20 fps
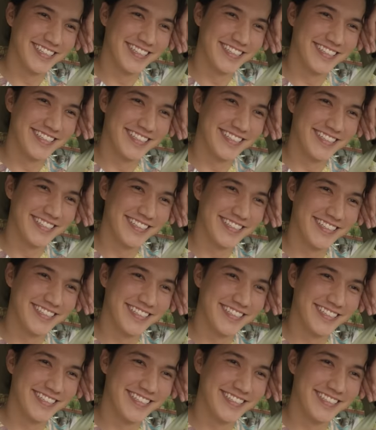
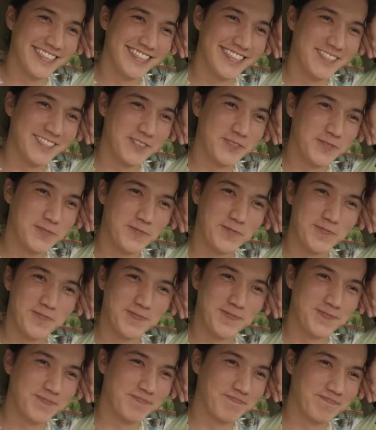
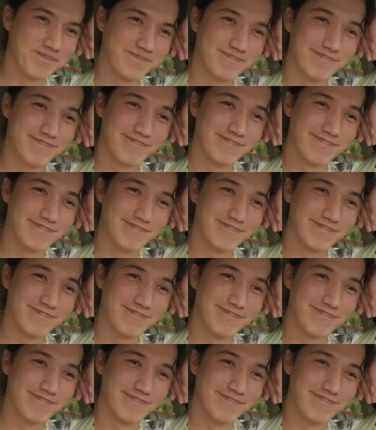[no speech]